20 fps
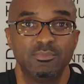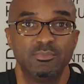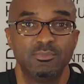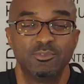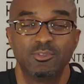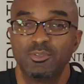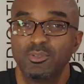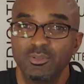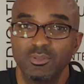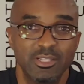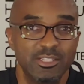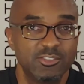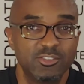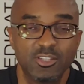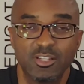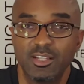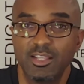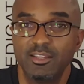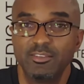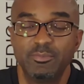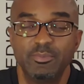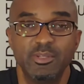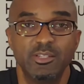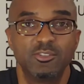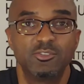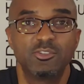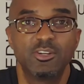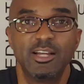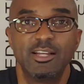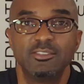So don't let your life be
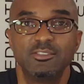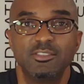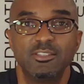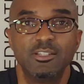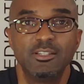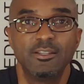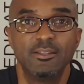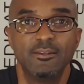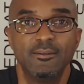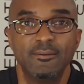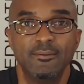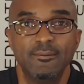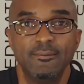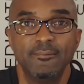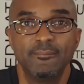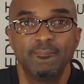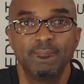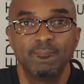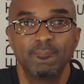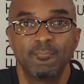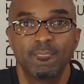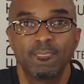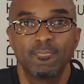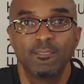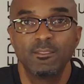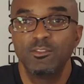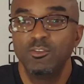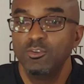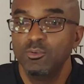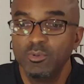a tragedy.
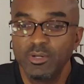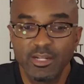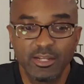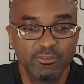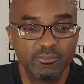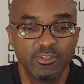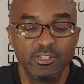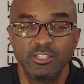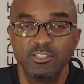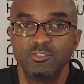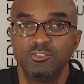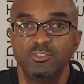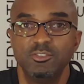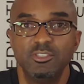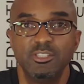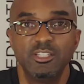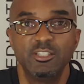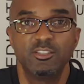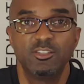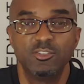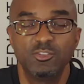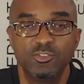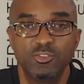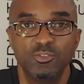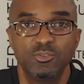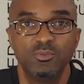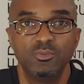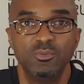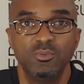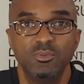Do whatever it is you need to
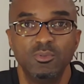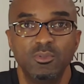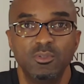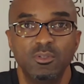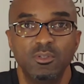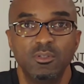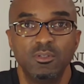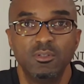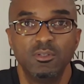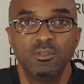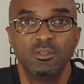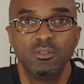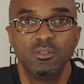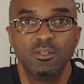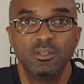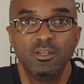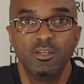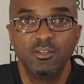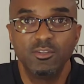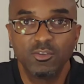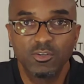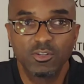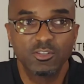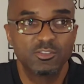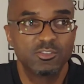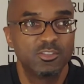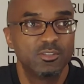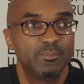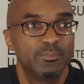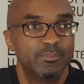do in order
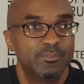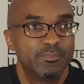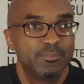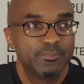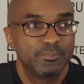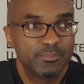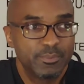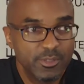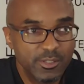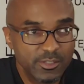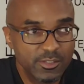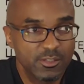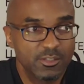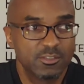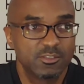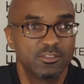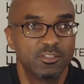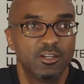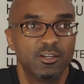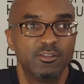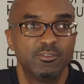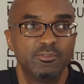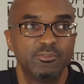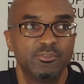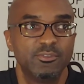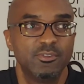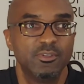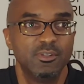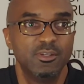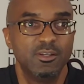to put yourself
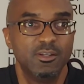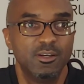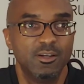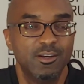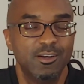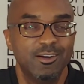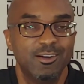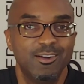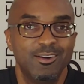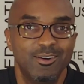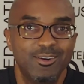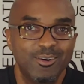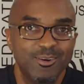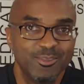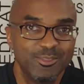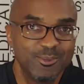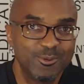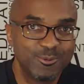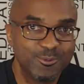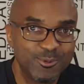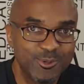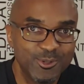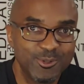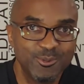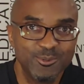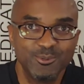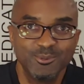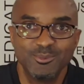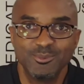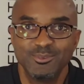on the
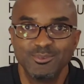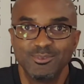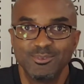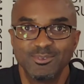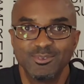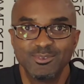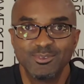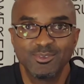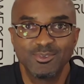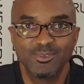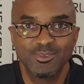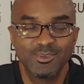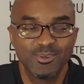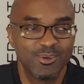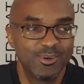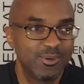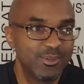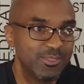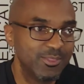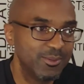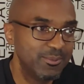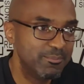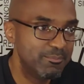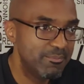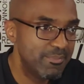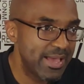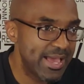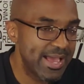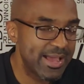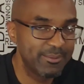road, on the
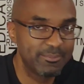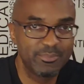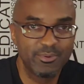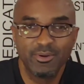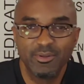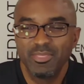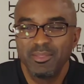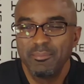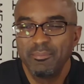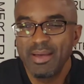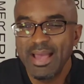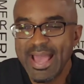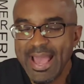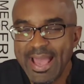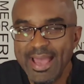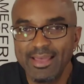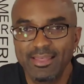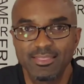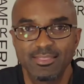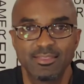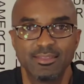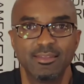map, on the path